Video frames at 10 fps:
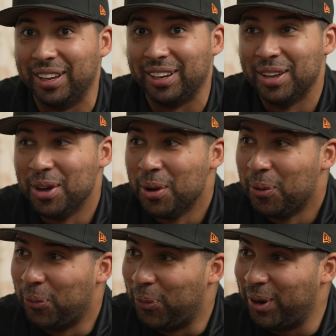Like,
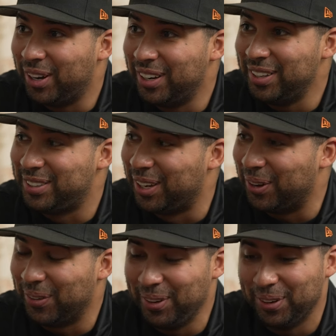what is
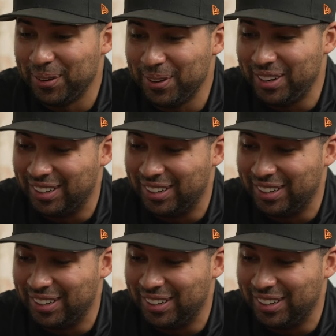going on